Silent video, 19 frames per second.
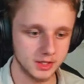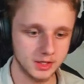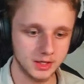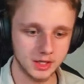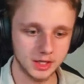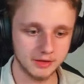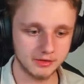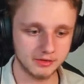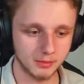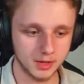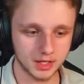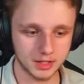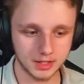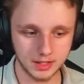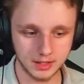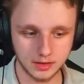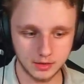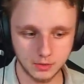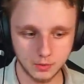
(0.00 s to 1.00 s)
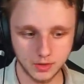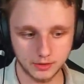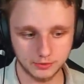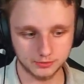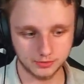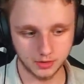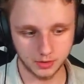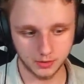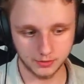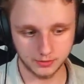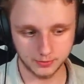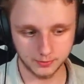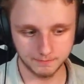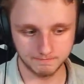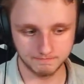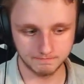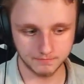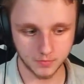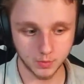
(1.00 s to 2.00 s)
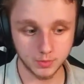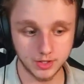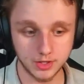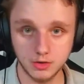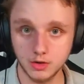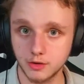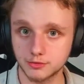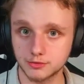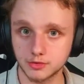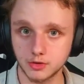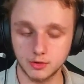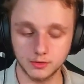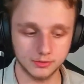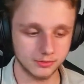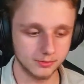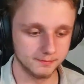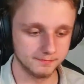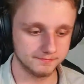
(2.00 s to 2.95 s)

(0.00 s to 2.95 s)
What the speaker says: If I'm lucky, we have salt. We do have salt.